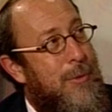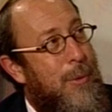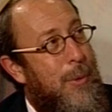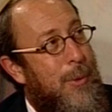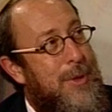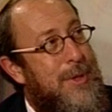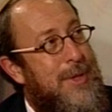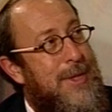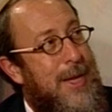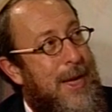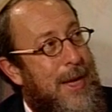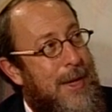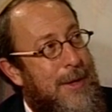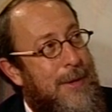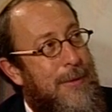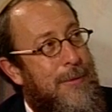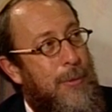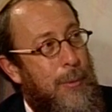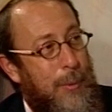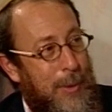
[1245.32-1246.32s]
towards the
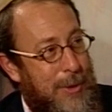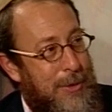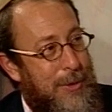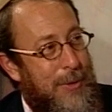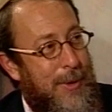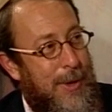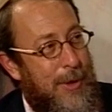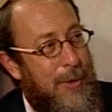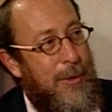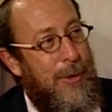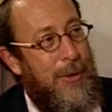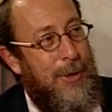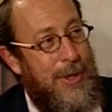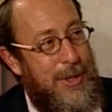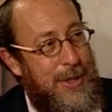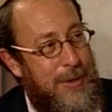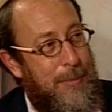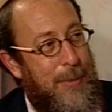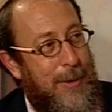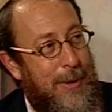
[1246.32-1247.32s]
end of the winter, like early
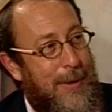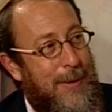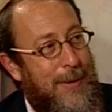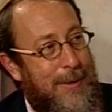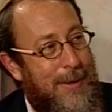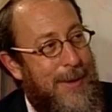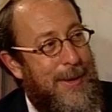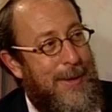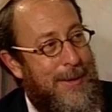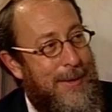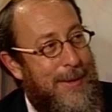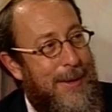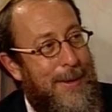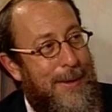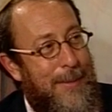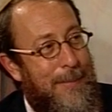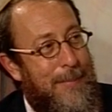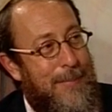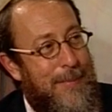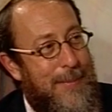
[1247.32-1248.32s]
spring,
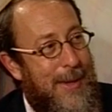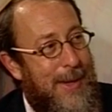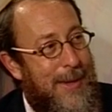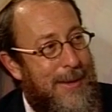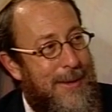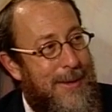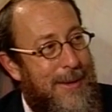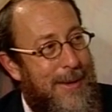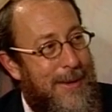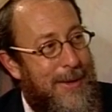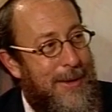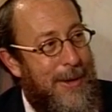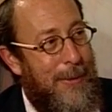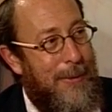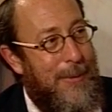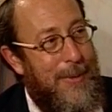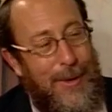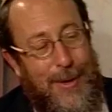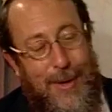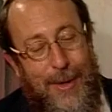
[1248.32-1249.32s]
and
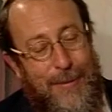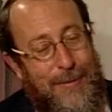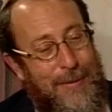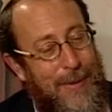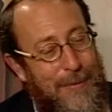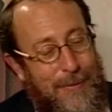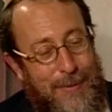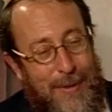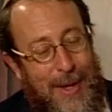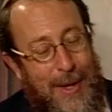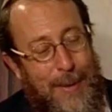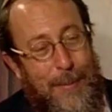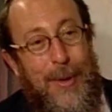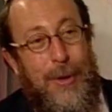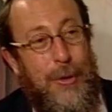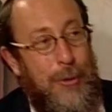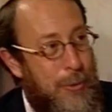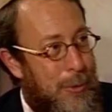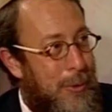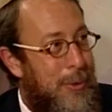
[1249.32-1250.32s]
if
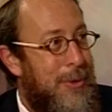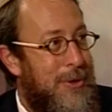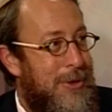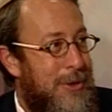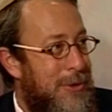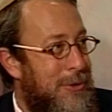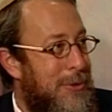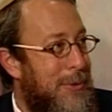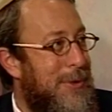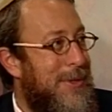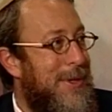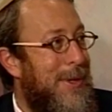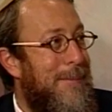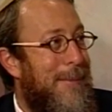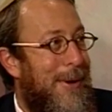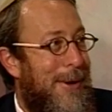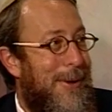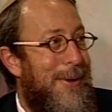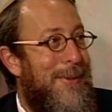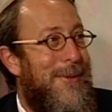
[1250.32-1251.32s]
anybody Googles the Jerusalem
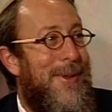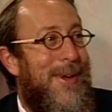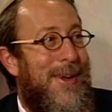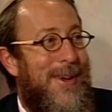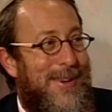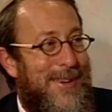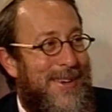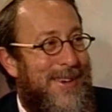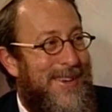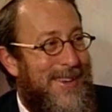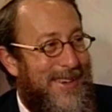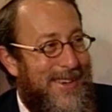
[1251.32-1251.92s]
Marathon,